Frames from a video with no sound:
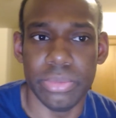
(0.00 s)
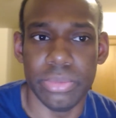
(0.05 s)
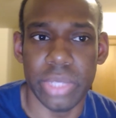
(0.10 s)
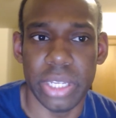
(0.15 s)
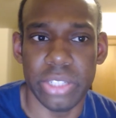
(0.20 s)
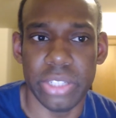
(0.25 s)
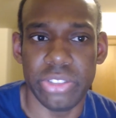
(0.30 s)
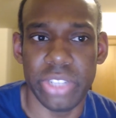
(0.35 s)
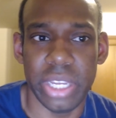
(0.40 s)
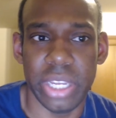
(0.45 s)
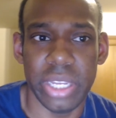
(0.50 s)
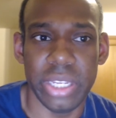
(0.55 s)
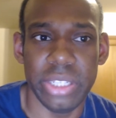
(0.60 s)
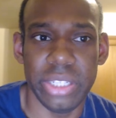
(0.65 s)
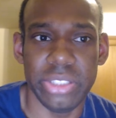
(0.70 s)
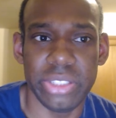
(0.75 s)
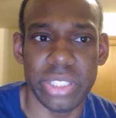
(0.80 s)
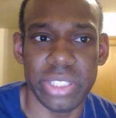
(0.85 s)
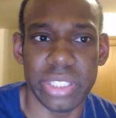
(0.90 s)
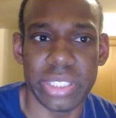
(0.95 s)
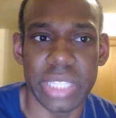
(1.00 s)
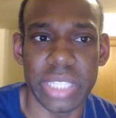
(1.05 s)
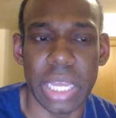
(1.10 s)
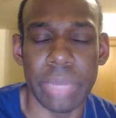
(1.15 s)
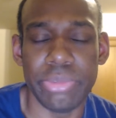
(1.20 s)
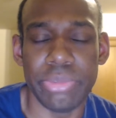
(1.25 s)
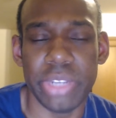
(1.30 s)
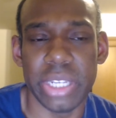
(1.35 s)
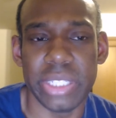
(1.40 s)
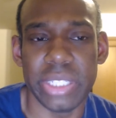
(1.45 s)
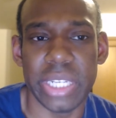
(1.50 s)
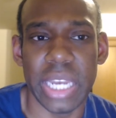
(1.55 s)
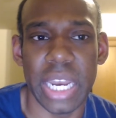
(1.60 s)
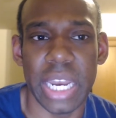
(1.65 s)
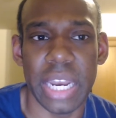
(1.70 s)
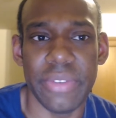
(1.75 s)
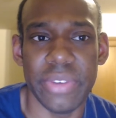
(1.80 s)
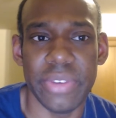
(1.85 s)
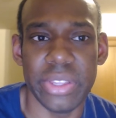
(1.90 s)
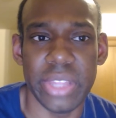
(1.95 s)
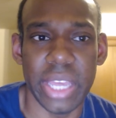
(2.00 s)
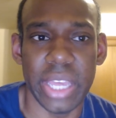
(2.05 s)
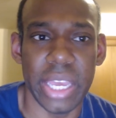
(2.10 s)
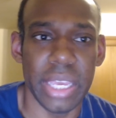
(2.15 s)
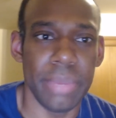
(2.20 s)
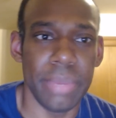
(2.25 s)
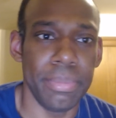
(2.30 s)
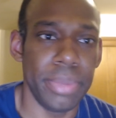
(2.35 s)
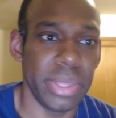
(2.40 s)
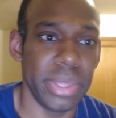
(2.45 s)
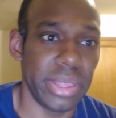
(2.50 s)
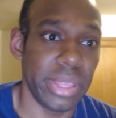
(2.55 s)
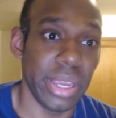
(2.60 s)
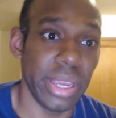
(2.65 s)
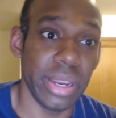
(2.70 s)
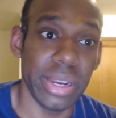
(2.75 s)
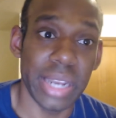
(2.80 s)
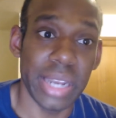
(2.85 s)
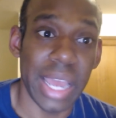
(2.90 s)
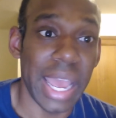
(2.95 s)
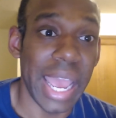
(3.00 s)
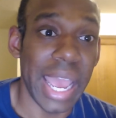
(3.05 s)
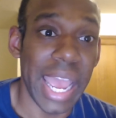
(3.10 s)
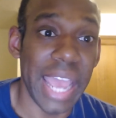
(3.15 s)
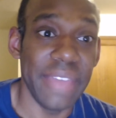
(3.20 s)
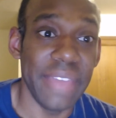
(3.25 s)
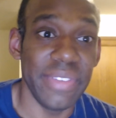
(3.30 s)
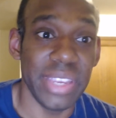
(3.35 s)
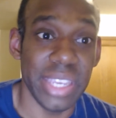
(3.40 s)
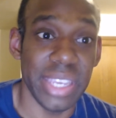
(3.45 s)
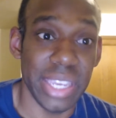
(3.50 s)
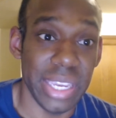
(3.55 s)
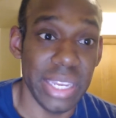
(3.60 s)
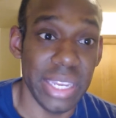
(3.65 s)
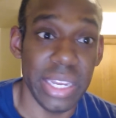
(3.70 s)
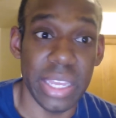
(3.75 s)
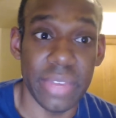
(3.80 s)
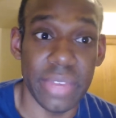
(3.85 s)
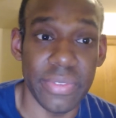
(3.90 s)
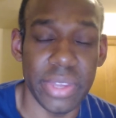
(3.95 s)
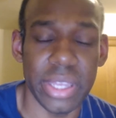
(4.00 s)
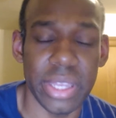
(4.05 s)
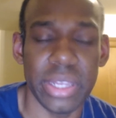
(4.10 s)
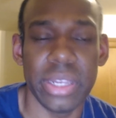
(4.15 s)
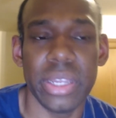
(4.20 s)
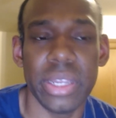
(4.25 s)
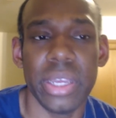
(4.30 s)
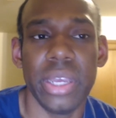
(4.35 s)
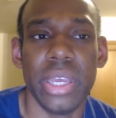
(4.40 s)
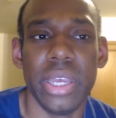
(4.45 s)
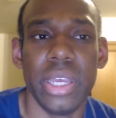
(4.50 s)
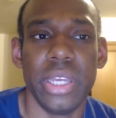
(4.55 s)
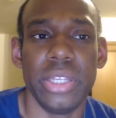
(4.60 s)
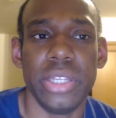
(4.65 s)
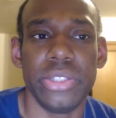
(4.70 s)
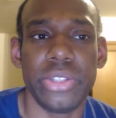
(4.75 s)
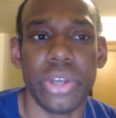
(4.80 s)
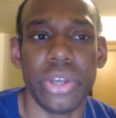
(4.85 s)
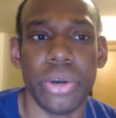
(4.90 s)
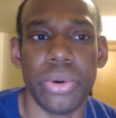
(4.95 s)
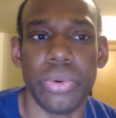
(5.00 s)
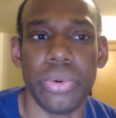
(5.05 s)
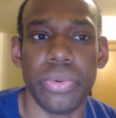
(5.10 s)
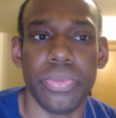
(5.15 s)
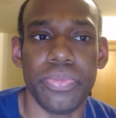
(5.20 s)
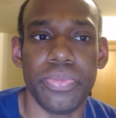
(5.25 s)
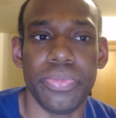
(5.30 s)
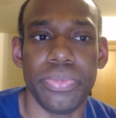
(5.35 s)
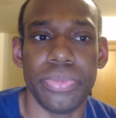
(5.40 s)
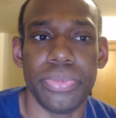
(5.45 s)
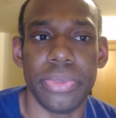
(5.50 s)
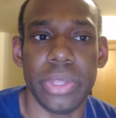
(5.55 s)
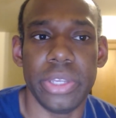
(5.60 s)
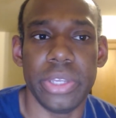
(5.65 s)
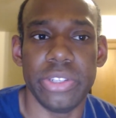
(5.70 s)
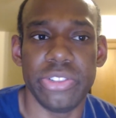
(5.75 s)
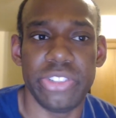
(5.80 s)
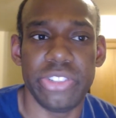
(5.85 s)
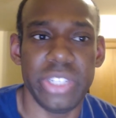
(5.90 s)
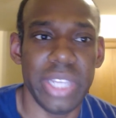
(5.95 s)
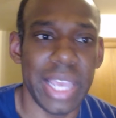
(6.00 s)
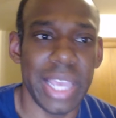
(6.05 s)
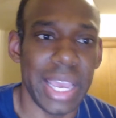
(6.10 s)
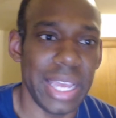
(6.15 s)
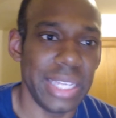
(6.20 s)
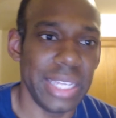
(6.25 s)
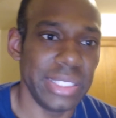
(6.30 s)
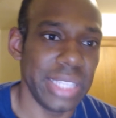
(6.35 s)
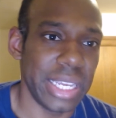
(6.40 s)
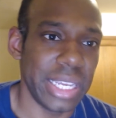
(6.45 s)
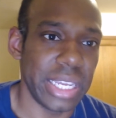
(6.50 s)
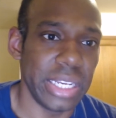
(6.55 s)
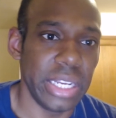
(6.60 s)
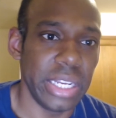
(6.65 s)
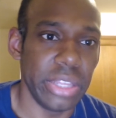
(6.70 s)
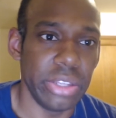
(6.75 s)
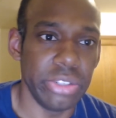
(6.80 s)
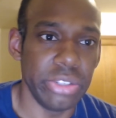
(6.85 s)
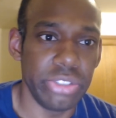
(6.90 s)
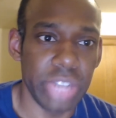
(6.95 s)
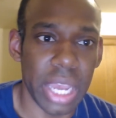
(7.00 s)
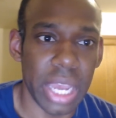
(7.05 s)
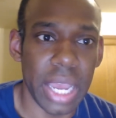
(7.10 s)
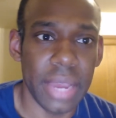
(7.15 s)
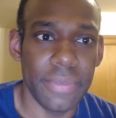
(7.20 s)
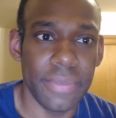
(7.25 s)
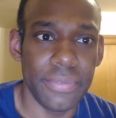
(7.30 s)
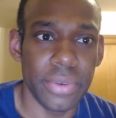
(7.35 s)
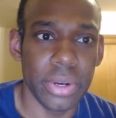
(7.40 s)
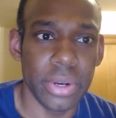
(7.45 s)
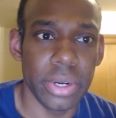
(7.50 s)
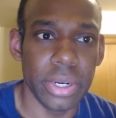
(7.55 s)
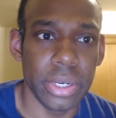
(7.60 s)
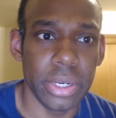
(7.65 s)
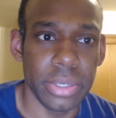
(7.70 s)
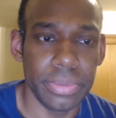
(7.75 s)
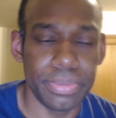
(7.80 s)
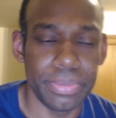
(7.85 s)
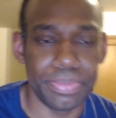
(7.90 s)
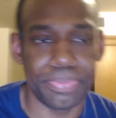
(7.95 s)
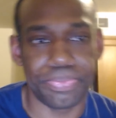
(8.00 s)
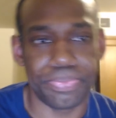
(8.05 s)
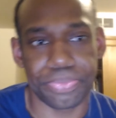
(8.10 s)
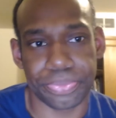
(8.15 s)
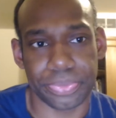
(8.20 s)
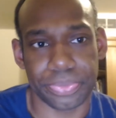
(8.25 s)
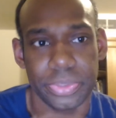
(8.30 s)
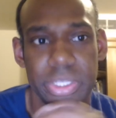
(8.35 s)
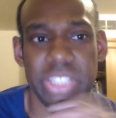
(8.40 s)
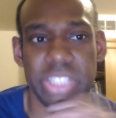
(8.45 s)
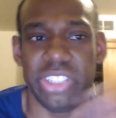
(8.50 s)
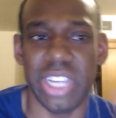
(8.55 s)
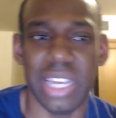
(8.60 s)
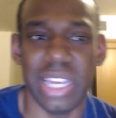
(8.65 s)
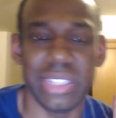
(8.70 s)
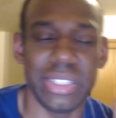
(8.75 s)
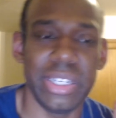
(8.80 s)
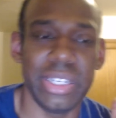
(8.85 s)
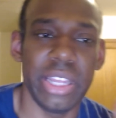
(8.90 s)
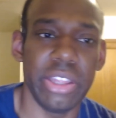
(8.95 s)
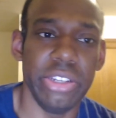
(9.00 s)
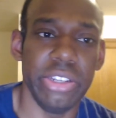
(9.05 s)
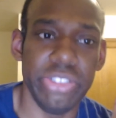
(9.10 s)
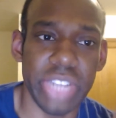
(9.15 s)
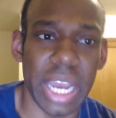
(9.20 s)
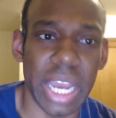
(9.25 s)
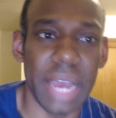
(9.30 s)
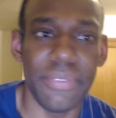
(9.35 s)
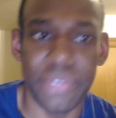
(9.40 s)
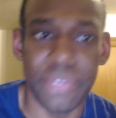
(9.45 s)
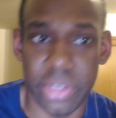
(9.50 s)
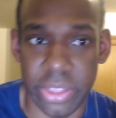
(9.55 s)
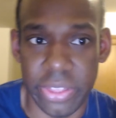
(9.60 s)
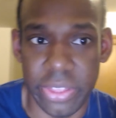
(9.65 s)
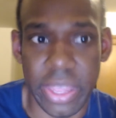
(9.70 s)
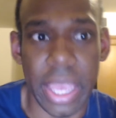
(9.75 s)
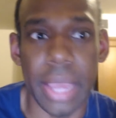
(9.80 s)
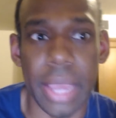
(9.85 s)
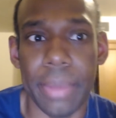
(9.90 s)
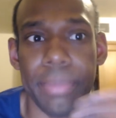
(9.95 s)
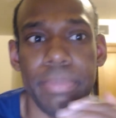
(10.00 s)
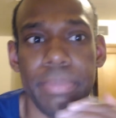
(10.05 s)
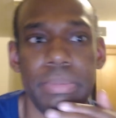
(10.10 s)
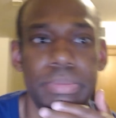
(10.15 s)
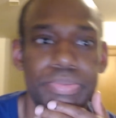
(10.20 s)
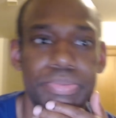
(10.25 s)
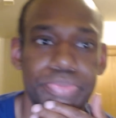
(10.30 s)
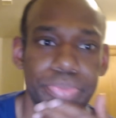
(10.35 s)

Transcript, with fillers: like change the subject and everything, but they're not having any of it. So she has like another job for her she has another job for them